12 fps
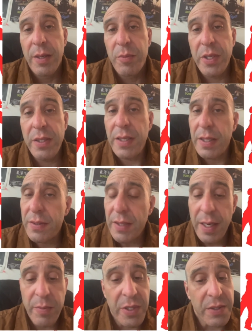But
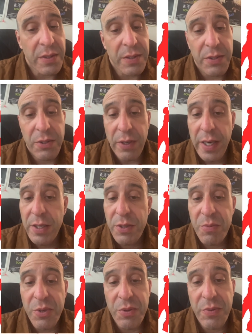Zombie's a
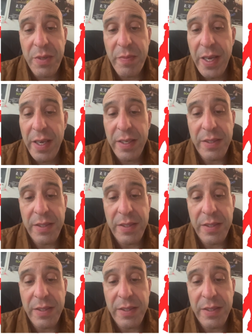strange movie, man.